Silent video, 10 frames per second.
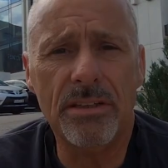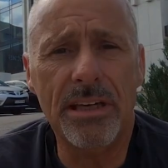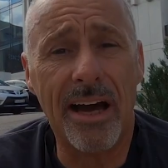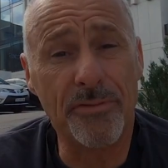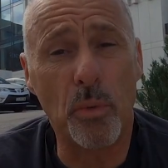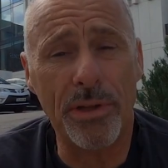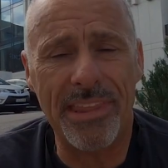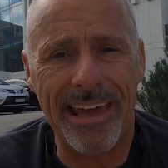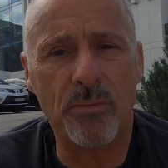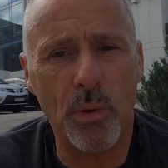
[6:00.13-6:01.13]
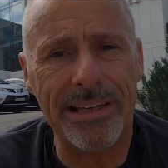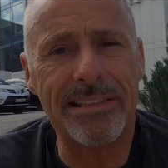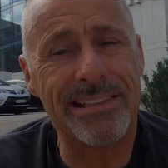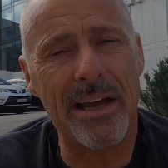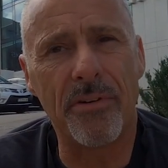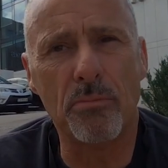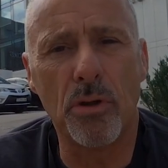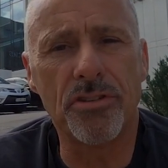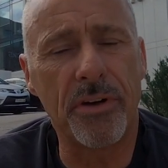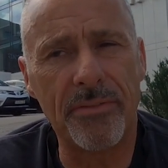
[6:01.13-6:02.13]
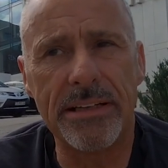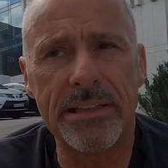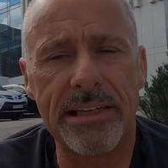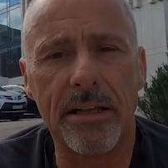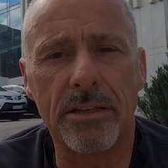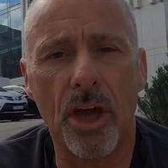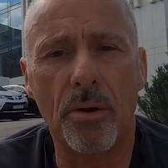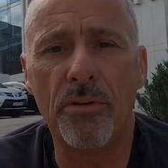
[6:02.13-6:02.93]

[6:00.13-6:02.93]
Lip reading: You have to then wait several months for everything to settle down